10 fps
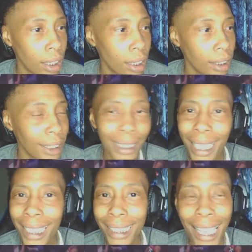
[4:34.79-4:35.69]
Just
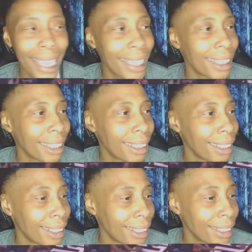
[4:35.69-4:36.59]
like that.
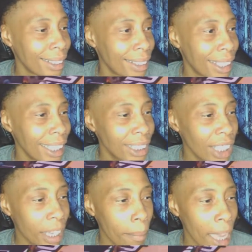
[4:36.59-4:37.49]
It's
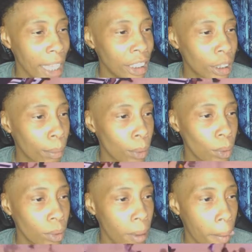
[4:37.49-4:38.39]
looking
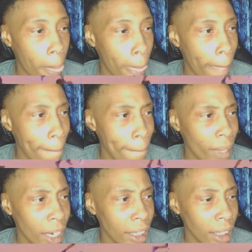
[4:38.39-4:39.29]
manageable.
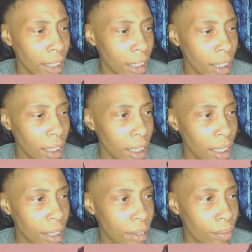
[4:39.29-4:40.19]
Everything looking
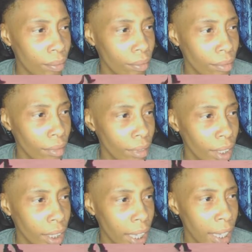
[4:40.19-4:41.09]
good.
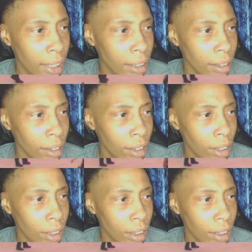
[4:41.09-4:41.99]
Ayton,
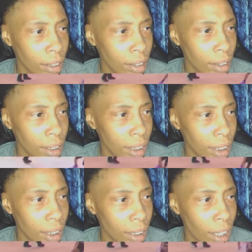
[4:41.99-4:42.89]

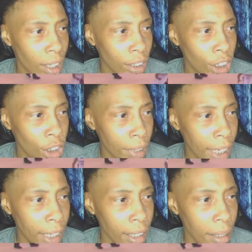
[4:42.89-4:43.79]
off the
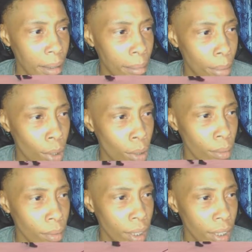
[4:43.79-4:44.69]
screen.
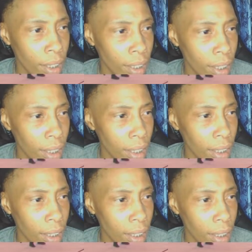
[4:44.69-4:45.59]
Boom.
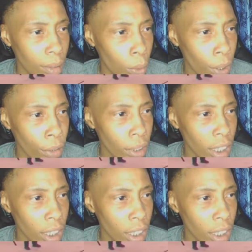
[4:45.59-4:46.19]
Work.